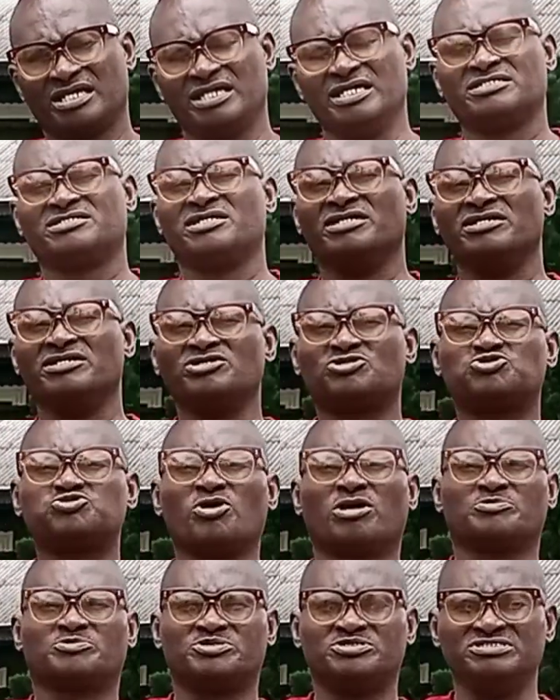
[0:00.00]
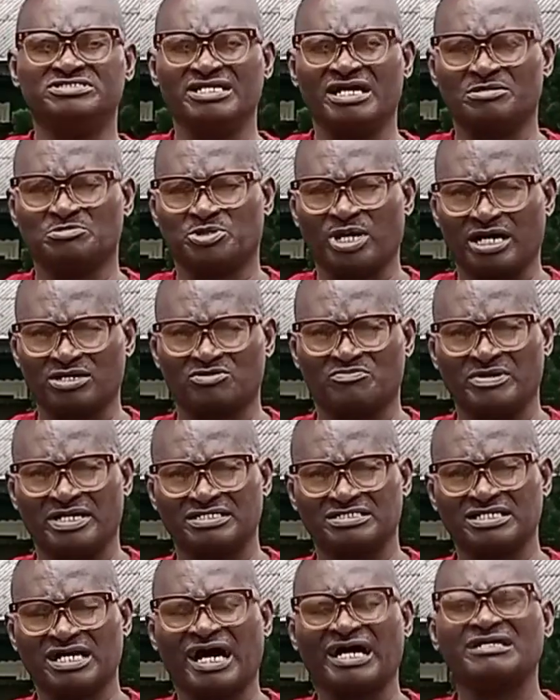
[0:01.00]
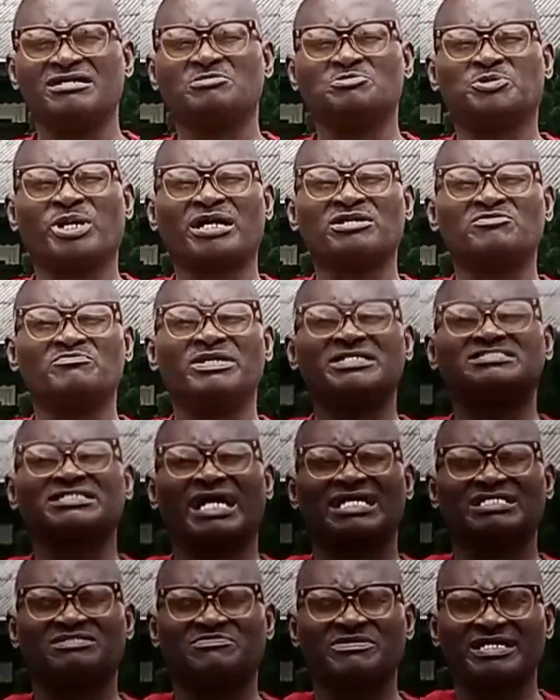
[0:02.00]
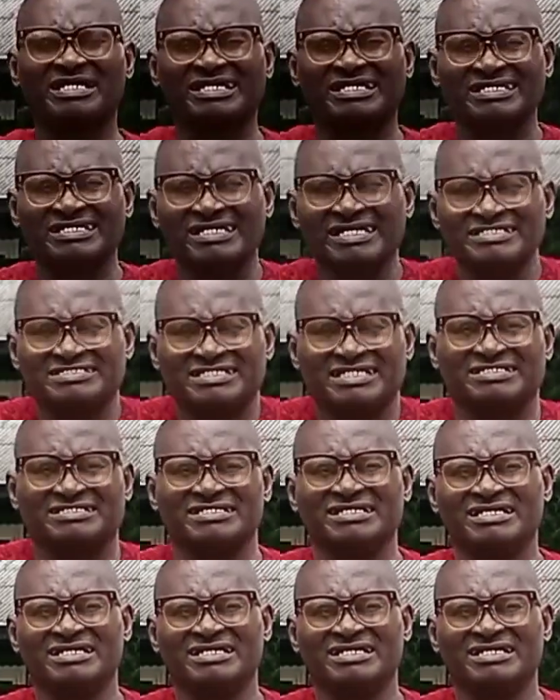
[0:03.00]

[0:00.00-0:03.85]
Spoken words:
is the issue of the environment. An environment has been created